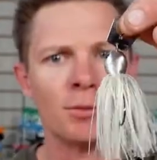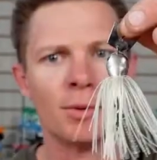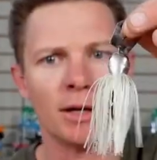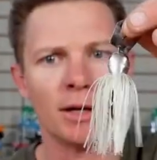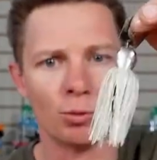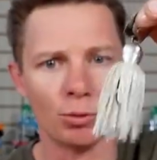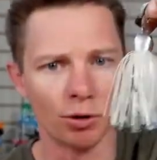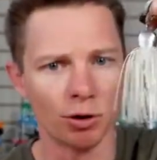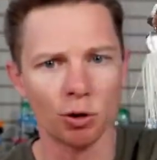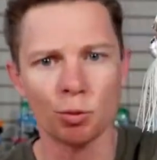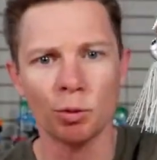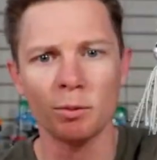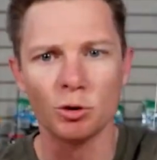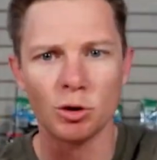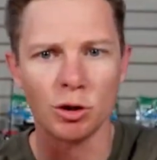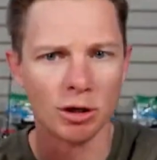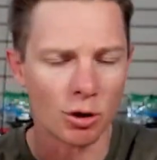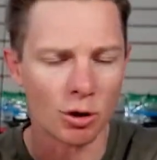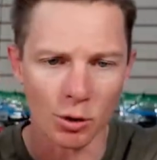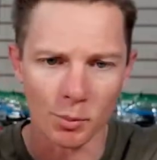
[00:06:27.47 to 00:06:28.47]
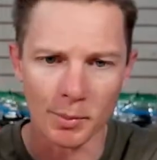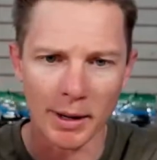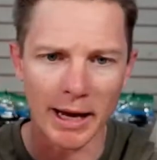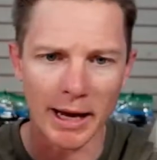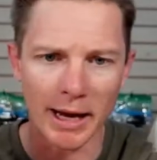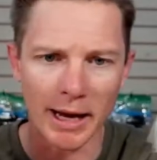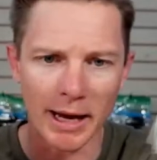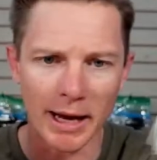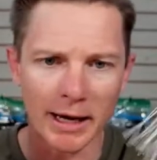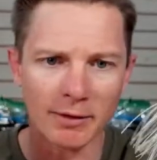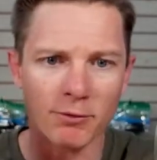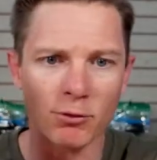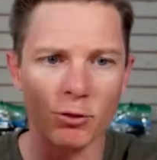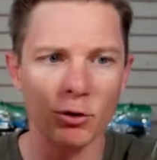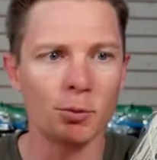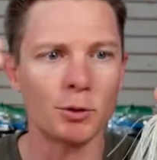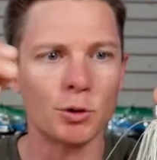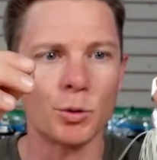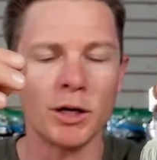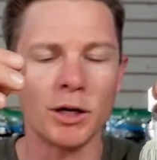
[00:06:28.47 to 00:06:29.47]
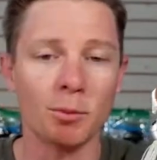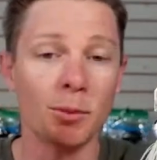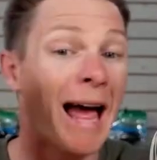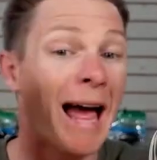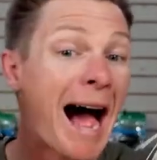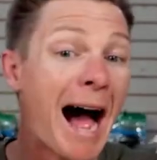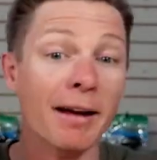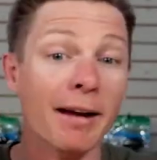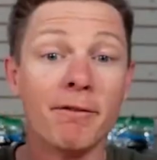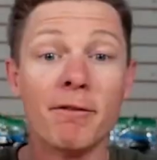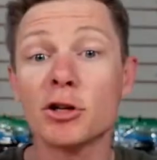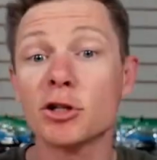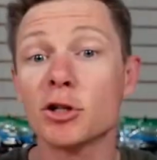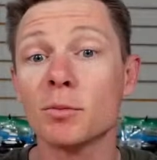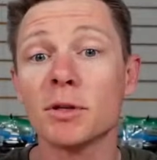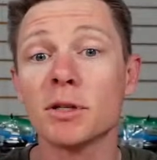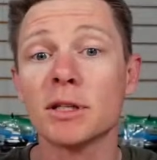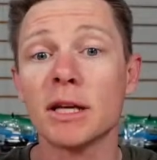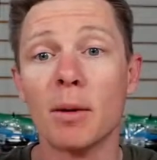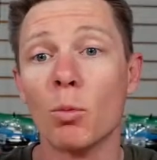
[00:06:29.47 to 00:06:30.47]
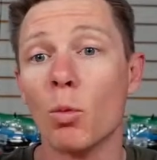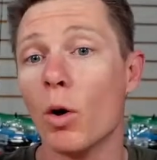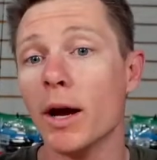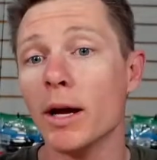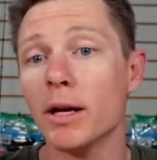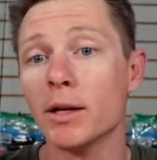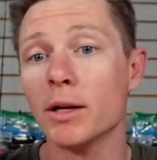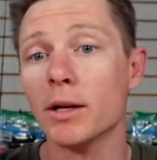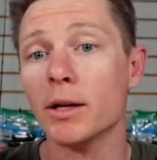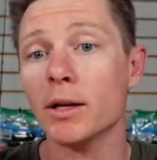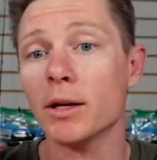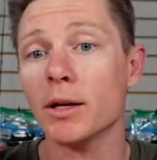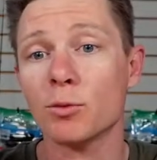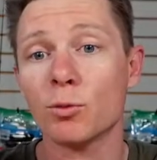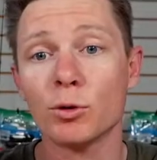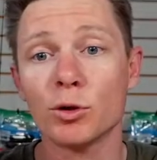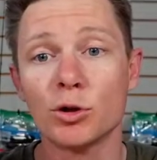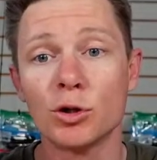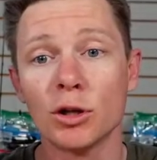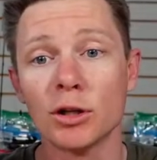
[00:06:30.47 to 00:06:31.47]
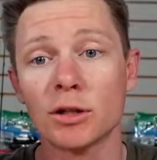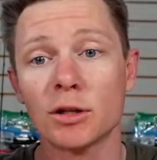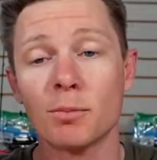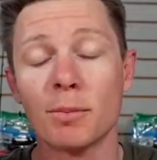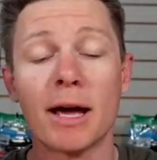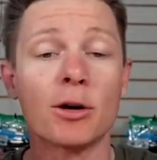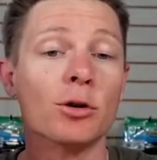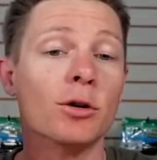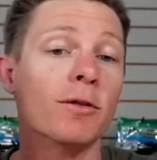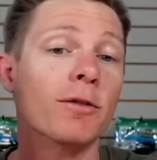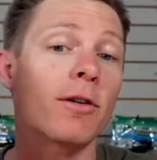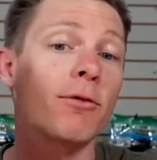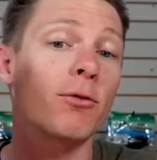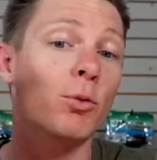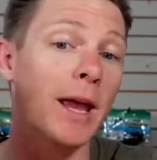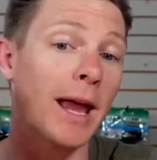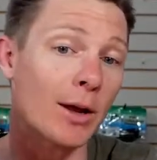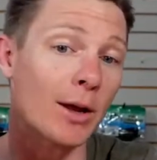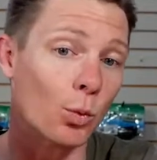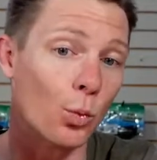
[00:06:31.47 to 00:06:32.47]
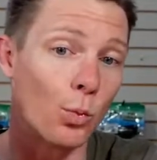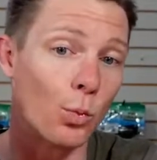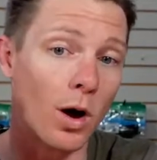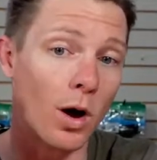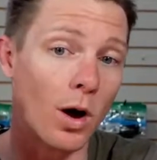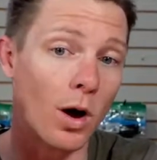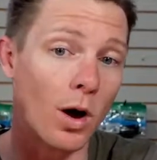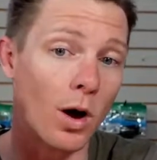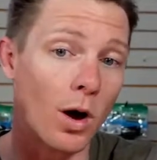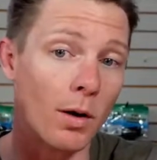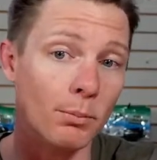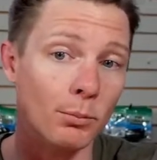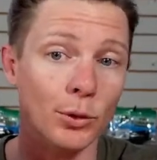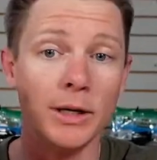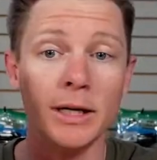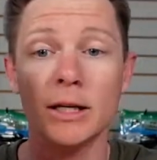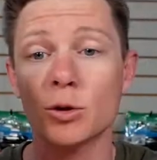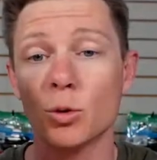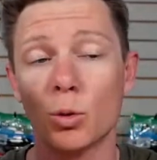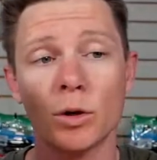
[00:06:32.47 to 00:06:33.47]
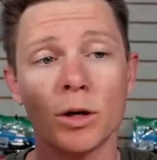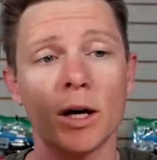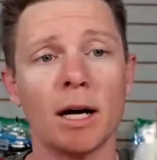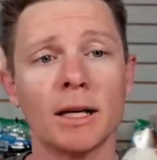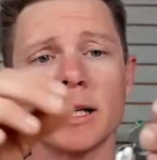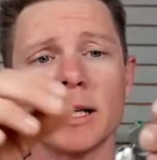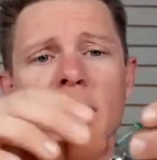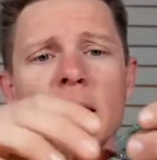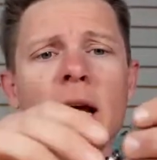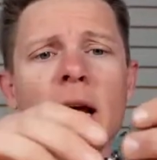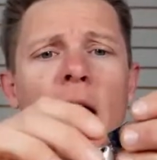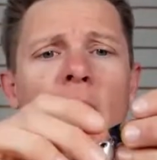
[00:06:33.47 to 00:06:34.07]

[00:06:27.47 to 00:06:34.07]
chatterbait with a swim jig going back in between them. I fished them the same way. It was just a matter if we had a breed or not.